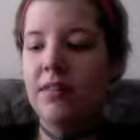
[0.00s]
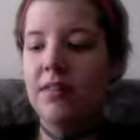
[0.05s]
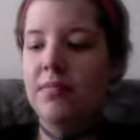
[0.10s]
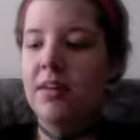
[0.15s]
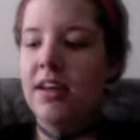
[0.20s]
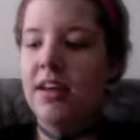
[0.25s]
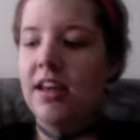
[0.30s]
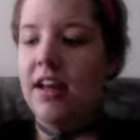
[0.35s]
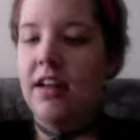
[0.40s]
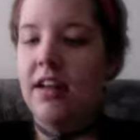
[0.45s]

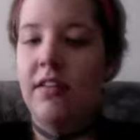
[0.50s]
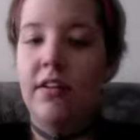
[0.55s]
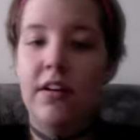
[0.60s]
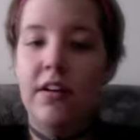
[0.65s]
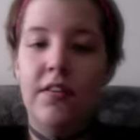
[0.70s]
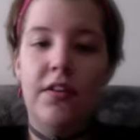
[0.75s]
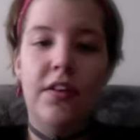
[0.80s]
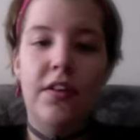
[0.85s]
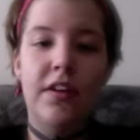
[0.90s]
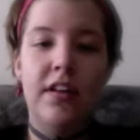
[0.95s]
be getting rid
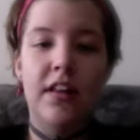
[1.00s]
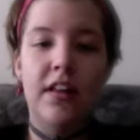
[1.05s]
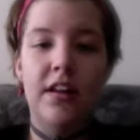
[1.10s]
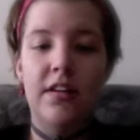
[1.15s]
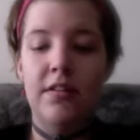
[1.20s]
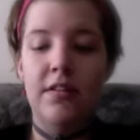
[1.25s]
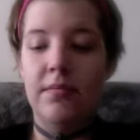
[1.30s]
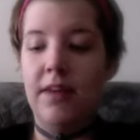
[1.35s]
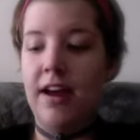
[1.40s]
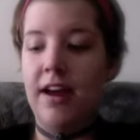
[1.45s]
of all the
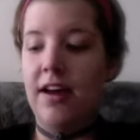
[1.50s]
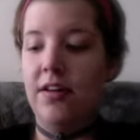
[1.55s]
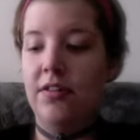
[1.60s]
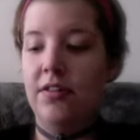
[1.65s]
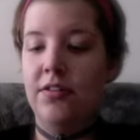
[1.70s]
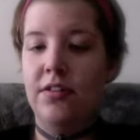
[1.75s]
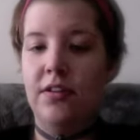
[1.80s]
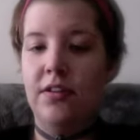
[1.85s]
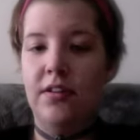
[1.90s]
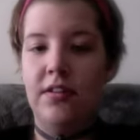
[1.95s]
clutter in my
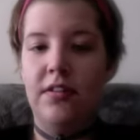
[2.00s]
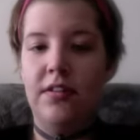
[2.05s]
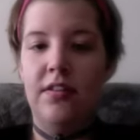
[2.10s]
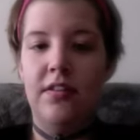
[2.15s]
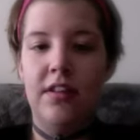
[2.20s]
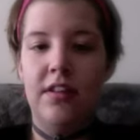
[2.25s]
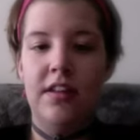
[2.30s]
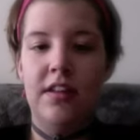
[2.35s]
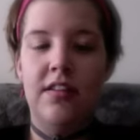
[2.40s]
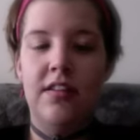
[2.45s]
house, and
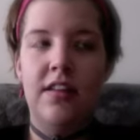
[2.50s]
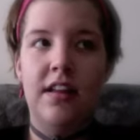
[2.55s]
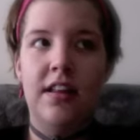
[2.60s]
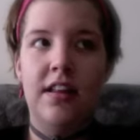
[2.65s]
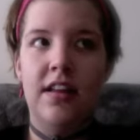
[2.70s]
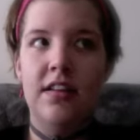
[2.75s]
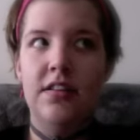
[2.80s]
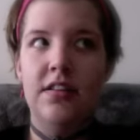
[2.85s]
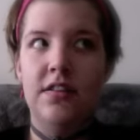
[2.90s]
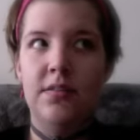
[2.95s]
they say
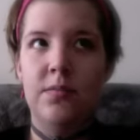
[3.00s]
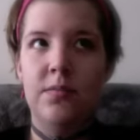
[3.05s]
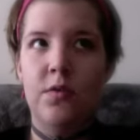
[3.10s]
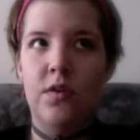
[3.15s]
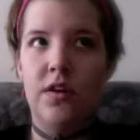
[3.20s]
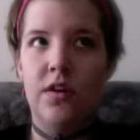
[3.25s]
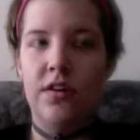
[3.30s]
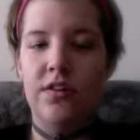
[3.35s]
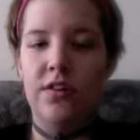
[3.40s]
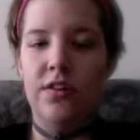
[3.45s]
less is
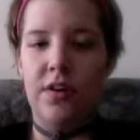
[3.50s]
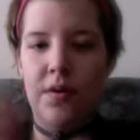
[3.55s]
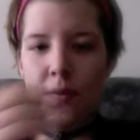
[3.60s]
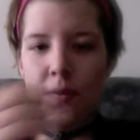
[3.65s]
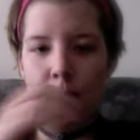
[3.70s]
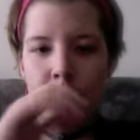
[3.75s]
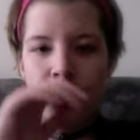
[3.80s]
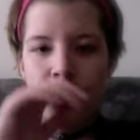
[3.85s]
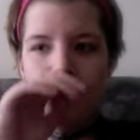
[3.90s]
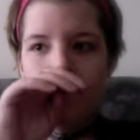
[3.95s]
more, so
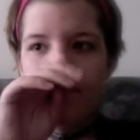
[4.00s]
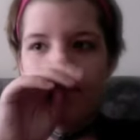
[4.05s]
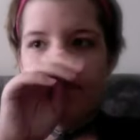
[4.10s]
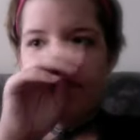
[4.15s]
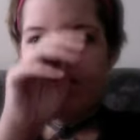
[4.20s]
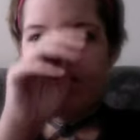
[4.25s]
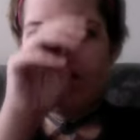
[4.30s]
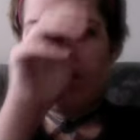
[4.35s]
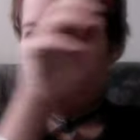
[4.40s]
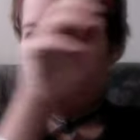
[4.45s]

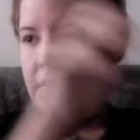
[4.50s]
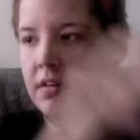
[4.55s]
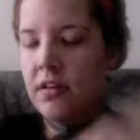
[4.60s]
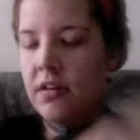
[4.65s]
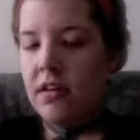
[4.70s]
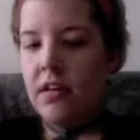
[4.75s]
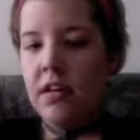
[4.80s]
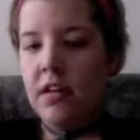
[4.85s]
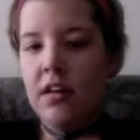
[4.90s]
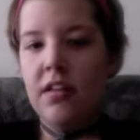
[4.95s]

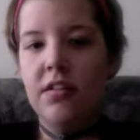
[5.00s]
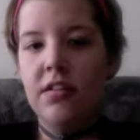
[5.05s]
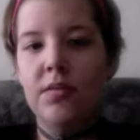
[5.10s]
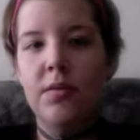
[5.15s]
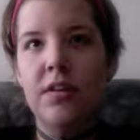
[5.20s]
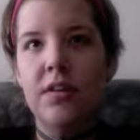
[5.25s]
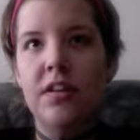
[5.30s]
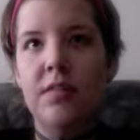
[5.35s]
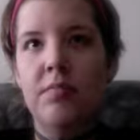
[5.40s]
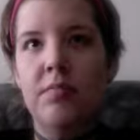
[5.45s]
I just
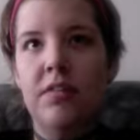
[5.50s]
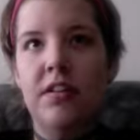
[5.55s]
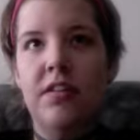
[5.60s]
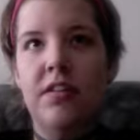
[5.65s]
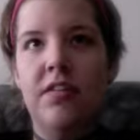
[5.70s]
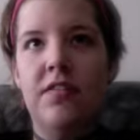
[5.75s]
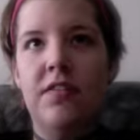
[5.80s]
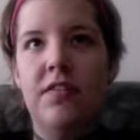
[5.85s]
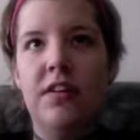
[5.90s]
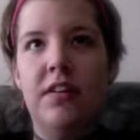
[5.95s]
want this place to
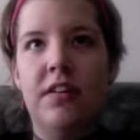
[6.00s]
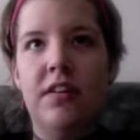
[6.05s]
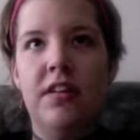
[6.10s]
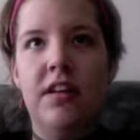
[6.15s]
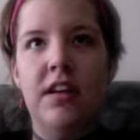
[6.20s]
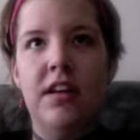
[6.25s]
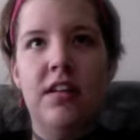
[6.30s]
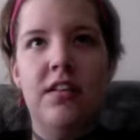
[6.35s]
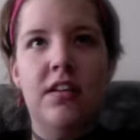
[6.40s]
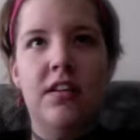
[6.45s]
feel
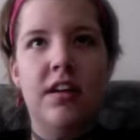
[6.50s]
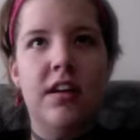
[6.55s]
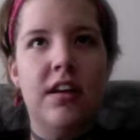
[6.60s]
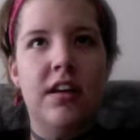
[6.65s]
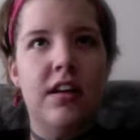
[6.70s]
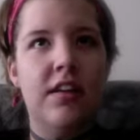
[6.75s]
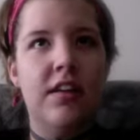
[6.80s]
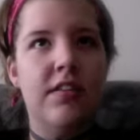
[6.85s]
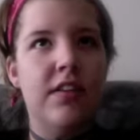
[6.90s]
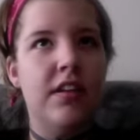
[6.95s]
neat looking
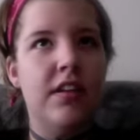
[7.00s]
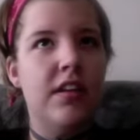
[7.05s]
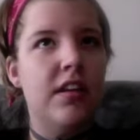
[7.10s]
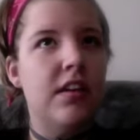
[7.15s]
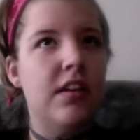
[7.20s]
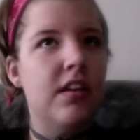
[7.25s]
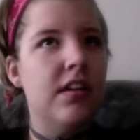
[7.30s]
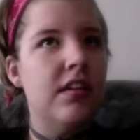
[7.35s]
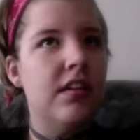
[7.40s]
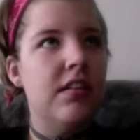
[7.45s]
and
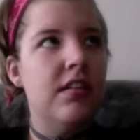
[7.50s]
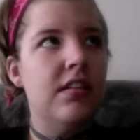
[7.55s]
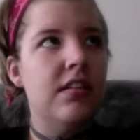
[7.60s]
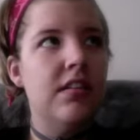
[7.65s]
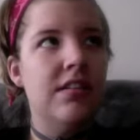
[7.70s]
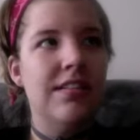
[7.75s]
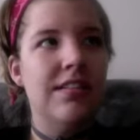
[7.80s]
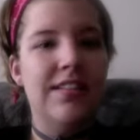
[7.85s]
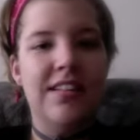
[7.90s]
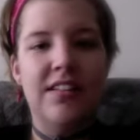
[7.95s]
everything,
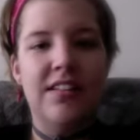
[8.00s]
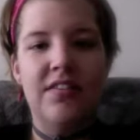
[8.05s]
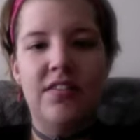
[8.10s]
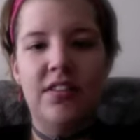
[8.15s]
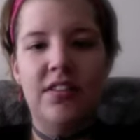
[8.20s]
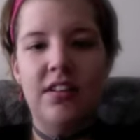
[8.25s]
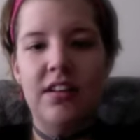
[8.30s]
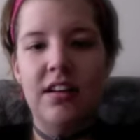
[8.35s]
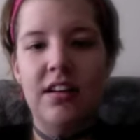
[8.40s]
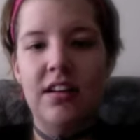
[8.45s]
and it doesn't feel
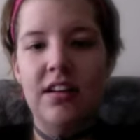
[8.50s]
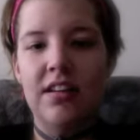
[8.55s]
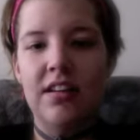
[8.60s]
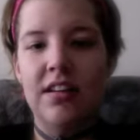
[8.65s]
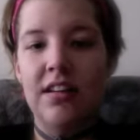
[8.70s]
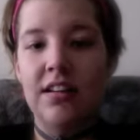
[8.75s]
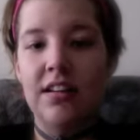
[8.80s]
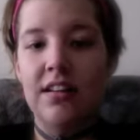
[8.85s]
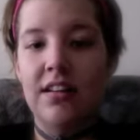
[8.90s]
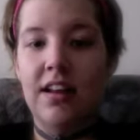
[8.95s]
neat,
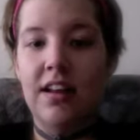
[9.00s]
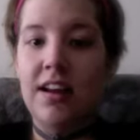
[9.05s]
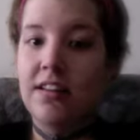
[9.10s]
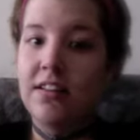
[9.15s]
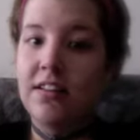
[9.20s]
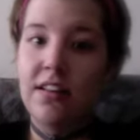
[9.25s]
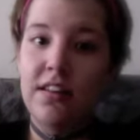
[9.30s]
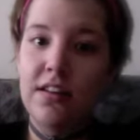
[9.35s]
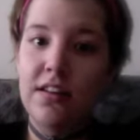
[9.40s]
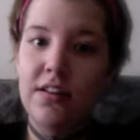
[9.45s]
and that has
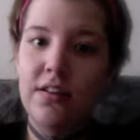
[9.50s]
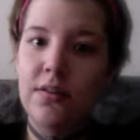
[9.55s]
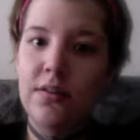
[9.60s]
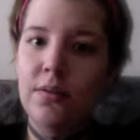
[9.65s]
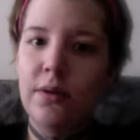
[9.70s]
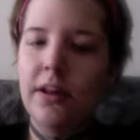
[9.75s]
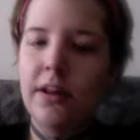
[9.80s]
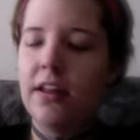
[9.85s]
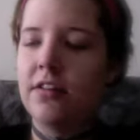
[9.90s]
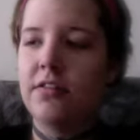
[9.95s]
nothing to do with
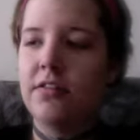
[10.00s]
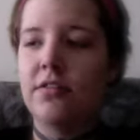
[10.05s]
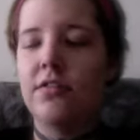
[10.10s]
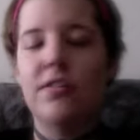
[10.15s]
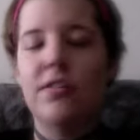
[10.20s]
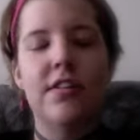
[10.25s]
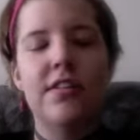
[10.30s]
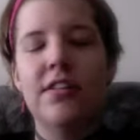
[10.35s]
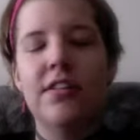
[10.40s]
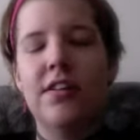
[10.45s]
weight loss
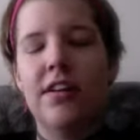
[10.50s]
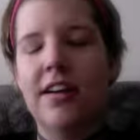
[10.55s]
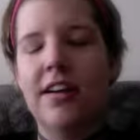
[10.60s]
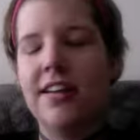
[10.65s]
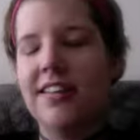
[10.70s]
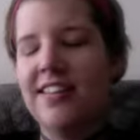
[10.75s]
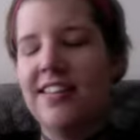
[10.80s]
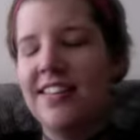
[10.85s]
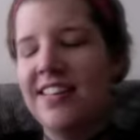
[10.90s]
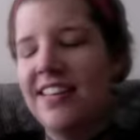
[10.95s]
surgery, sorry
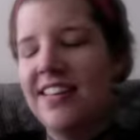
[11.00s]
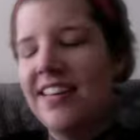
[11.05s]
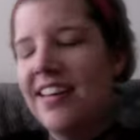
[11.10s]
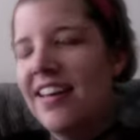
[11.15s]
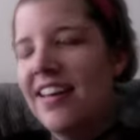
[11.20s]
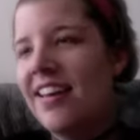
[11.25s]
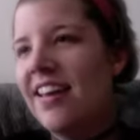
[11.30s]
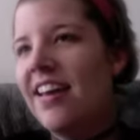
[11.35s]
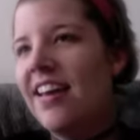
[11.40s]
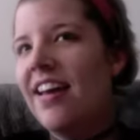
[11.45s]
guys.
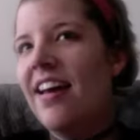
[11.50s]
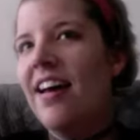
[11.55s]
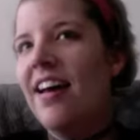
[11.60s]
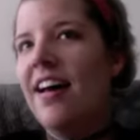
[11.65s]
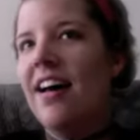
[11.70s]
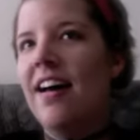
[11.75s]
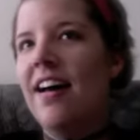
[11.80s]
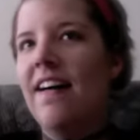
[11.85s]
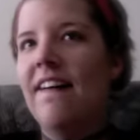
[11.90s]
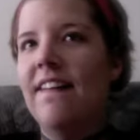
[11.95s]

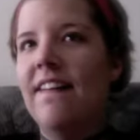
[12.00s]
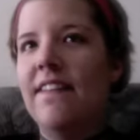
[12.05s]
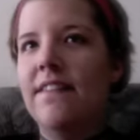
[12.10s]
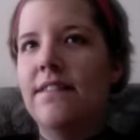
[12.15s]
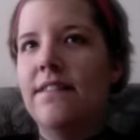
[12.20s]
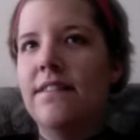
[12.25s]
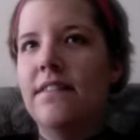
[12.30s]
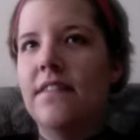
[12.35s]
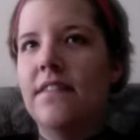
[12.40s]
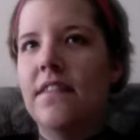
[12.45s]

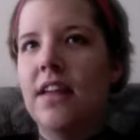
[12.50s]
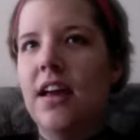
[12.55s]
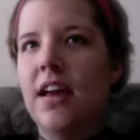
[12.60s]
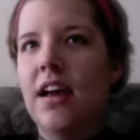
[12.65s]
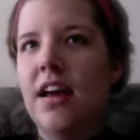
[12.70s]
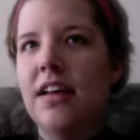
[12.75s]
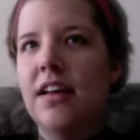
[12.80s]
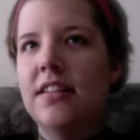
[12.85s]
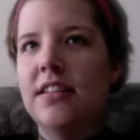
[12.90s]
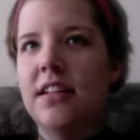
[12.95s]
I
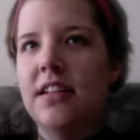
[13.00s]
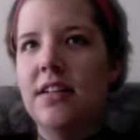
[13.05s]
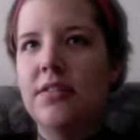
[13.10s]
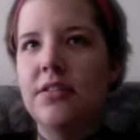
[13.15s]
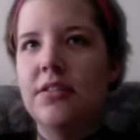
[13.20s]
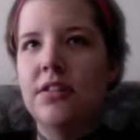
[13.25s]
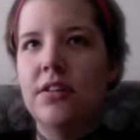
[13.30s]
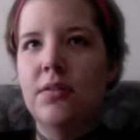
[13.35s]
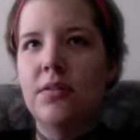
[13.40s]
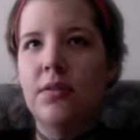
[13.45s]
said I was
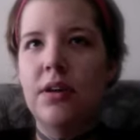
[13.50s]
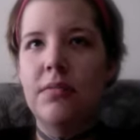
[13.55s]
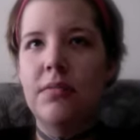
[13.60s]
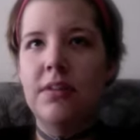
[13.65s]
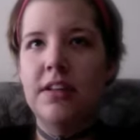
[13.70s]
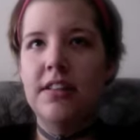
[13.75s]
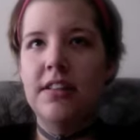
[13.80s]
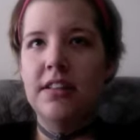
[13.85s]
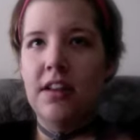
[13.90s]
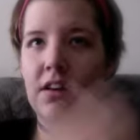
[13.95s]
gonna weigh
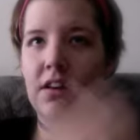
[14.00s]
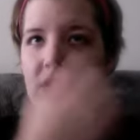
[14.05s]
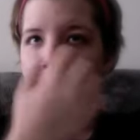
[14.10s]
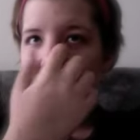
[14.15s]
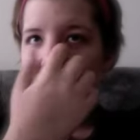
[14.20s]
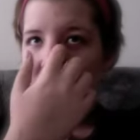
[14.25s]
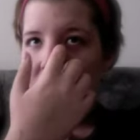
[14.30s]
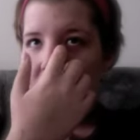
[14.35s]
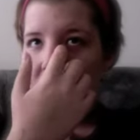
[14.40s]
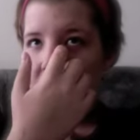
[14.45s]
myself
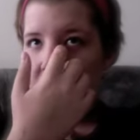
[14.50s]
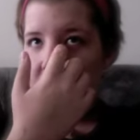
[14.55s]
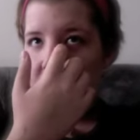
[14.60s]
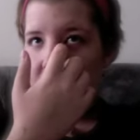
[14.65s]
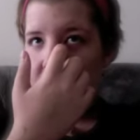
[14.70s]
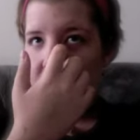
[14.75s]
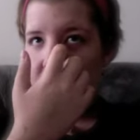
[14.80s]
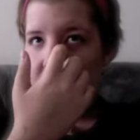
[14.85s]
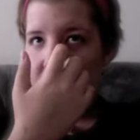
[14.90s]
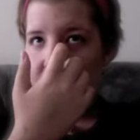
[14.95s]
in,
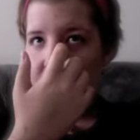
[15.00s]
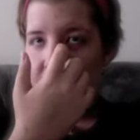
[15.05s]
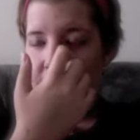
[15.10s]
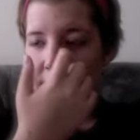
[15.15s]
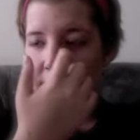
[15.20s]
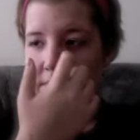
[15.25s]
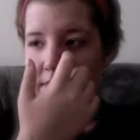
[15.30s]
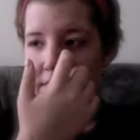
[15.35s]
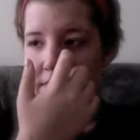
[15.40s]
a